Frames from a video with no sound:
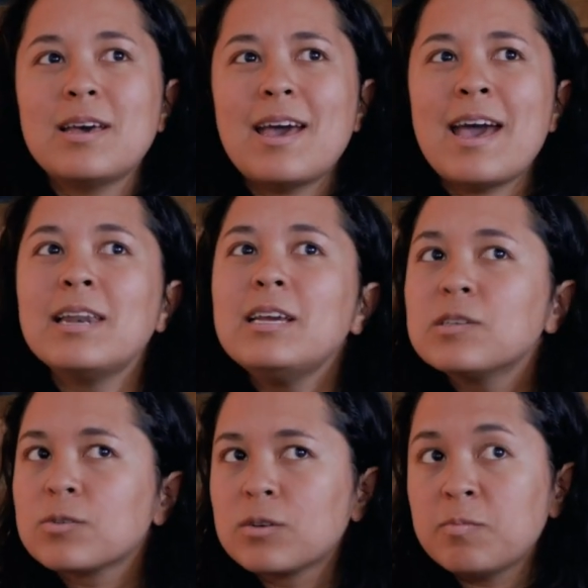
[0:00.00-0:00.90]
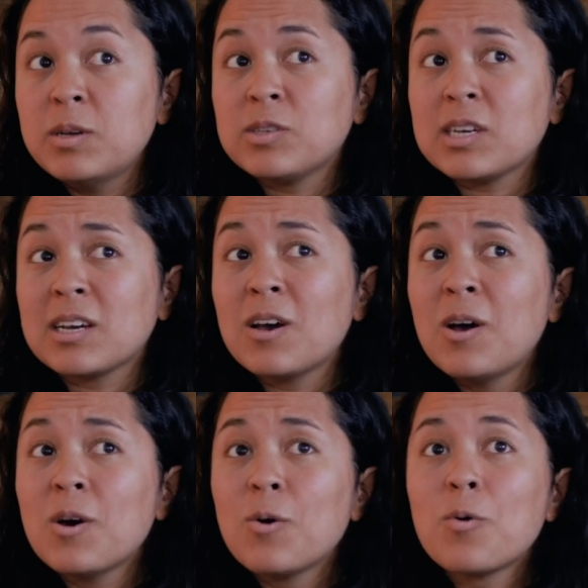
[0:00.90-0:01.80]
any sort of music,
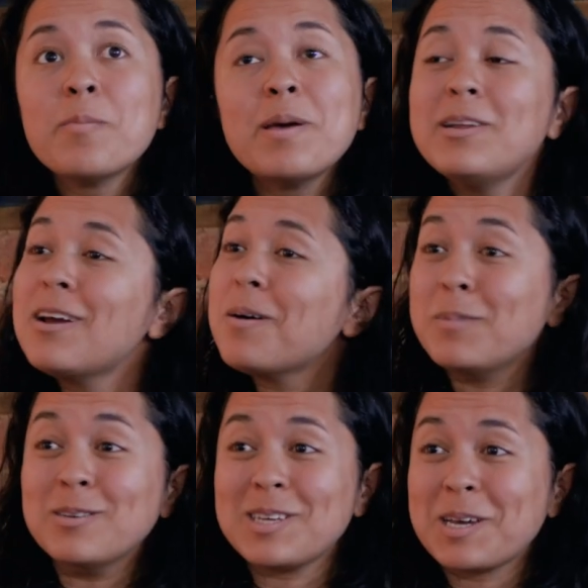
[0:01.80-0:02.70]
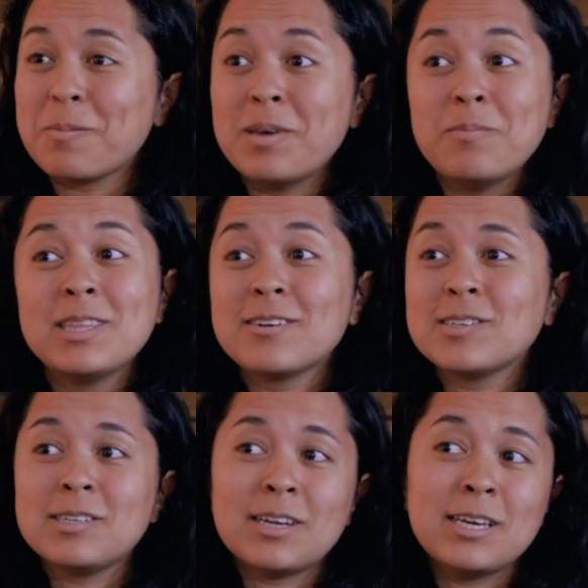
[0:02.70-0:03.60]
or maybe not music. Maybe they're
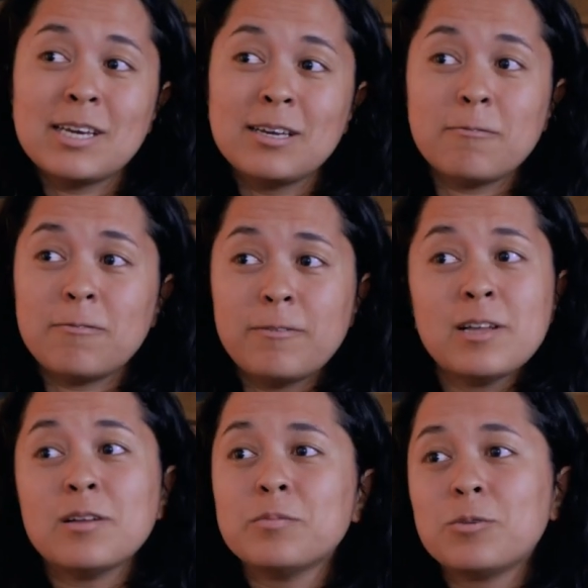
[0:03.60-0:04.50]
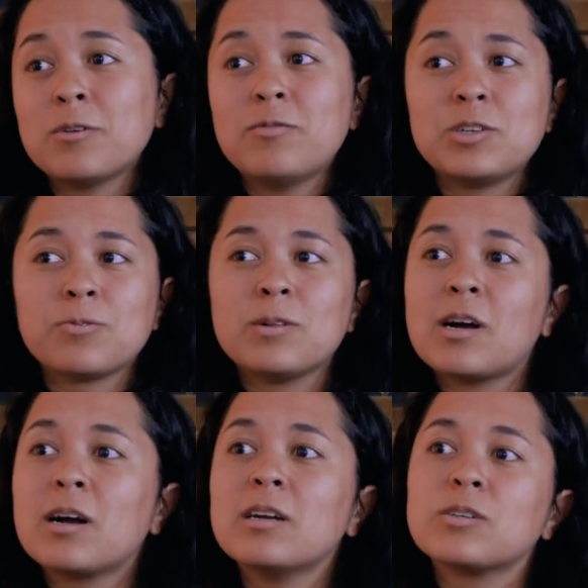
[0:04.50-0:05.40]
studying film or visual
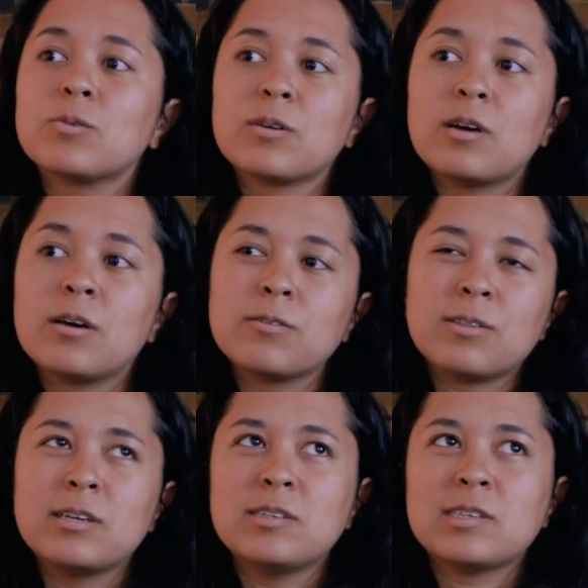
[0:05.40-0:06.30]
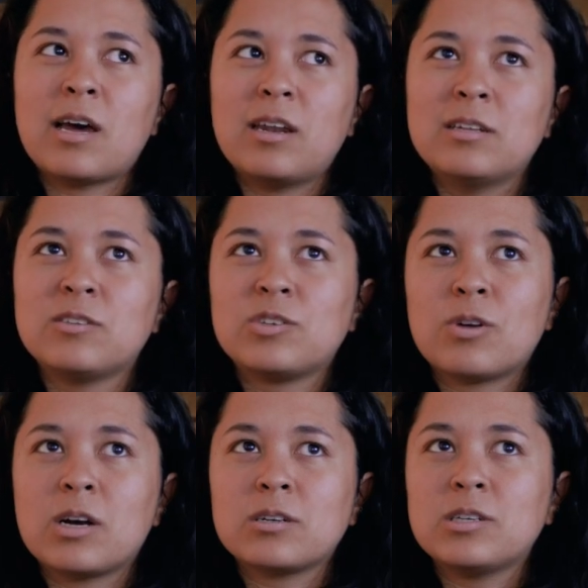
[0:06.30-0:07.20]
art or other things that
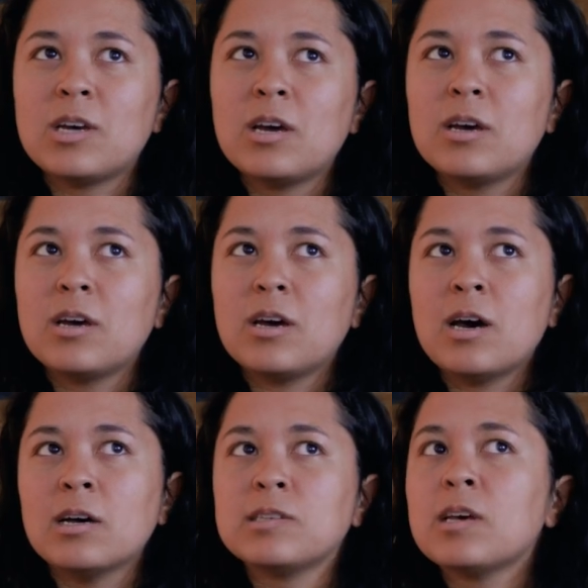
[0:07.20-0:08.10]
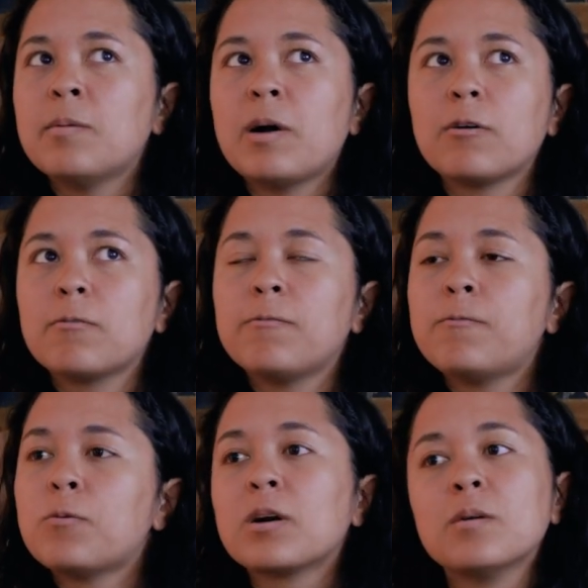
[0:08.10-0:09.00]
instruct us about
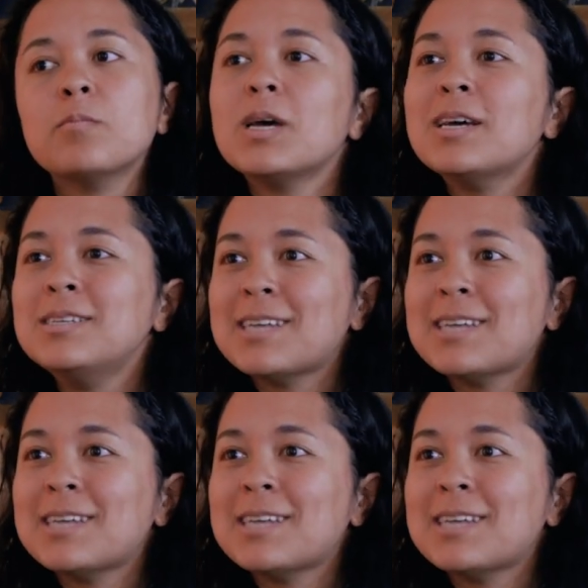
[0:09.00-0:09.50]
form and